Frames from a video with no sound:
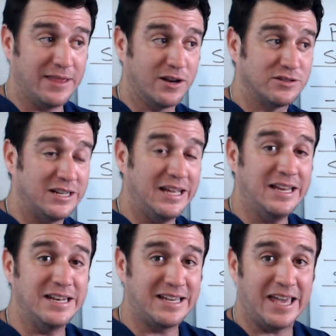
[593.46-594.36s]
And there's an
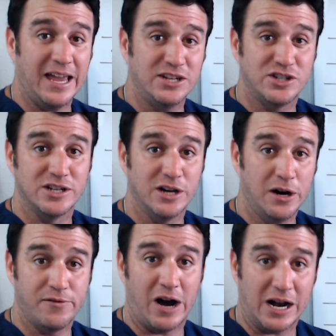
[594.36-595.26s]

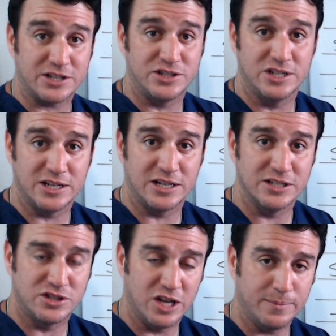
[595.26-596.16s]
indication of oxygen
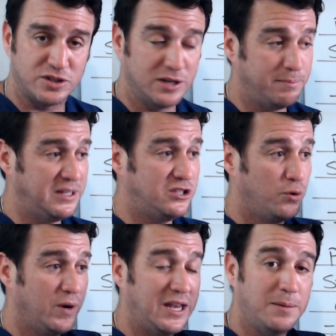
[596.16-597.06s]
consumption
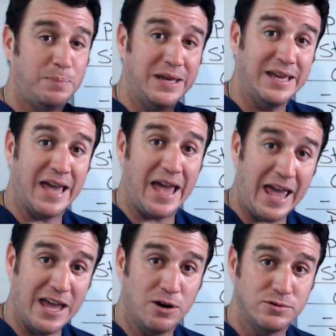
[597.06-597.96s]
between
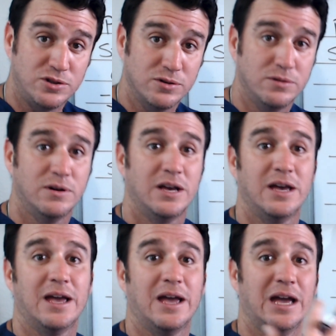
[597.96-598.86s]
PaO2
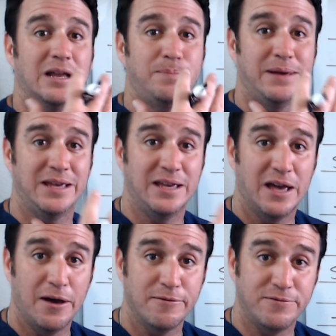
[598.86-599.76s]
and
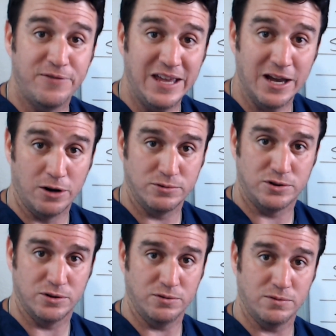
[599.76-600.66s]

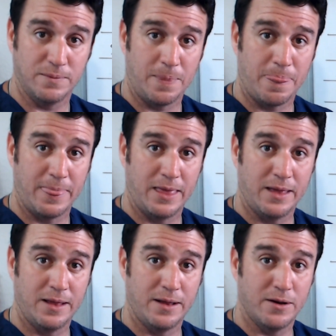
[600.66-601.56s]
PVO2.
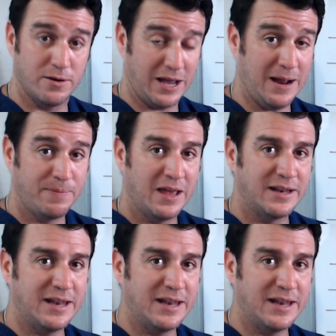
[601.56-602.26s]
Okay?